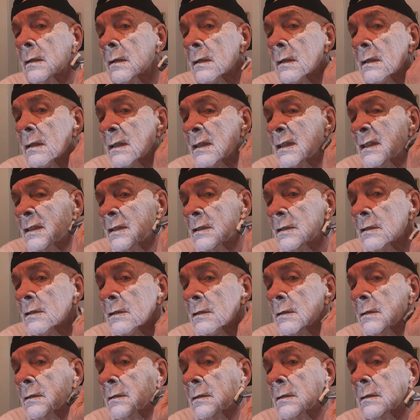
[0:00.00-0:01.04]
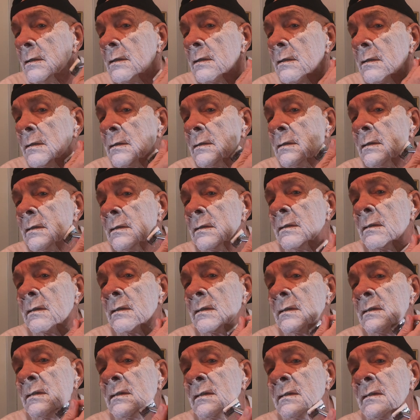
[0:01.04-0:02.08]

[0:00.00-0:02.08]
(silence)